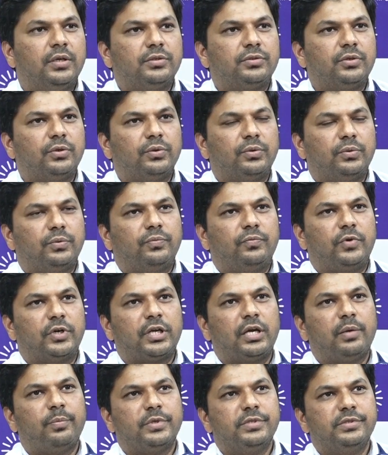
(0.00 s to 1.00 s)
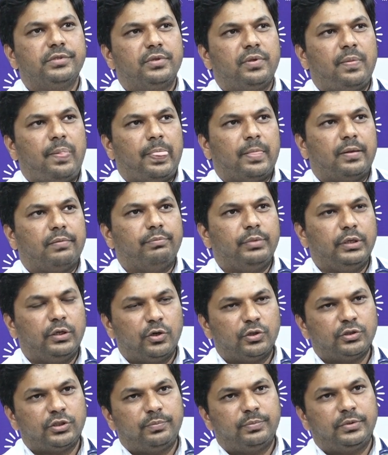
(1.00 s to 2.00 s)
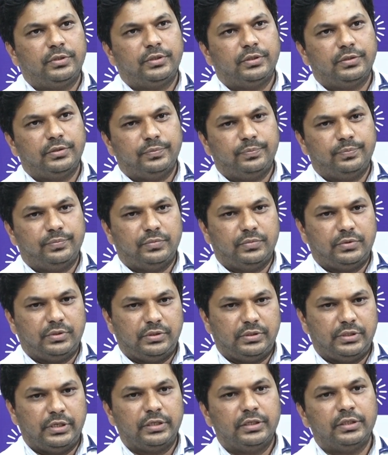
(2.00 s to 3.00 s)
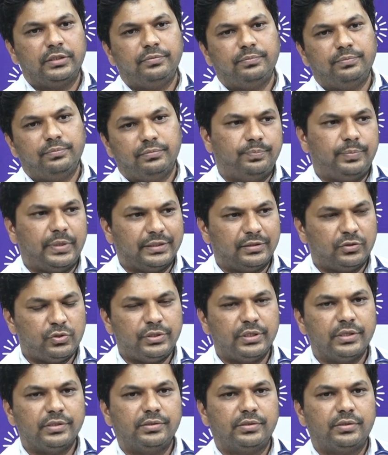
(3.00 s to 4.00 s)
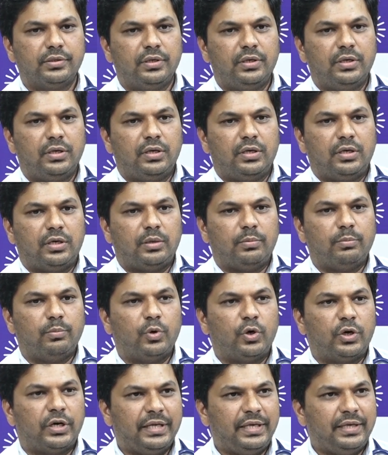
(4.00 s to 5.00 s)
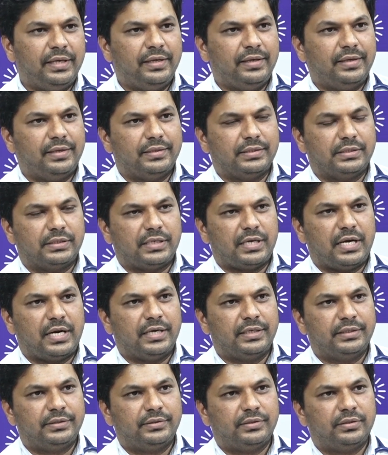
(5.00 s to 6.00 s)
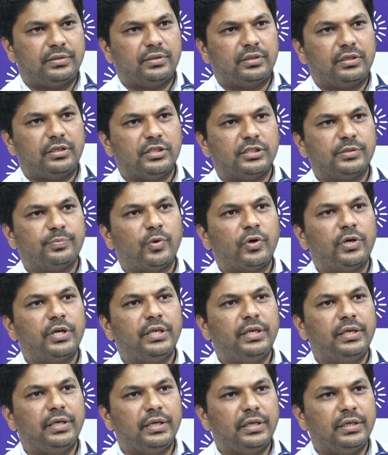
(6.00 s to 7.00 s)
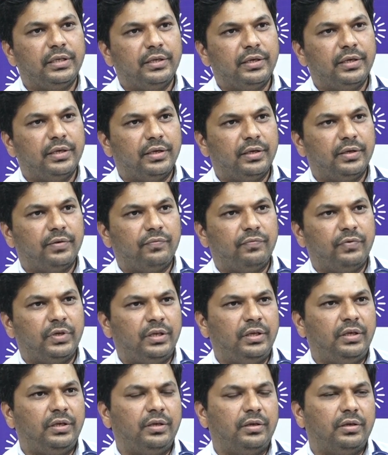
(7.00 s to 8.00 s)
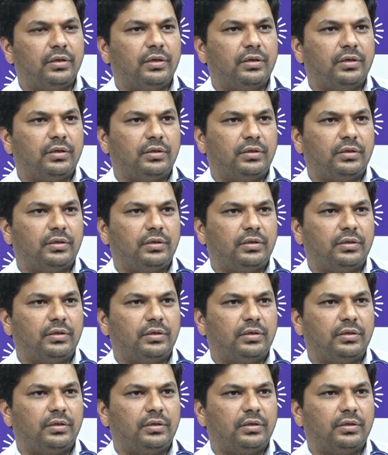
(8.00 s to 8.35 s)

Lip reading: So what happens, because of the certain pathogens, body starts responding in a very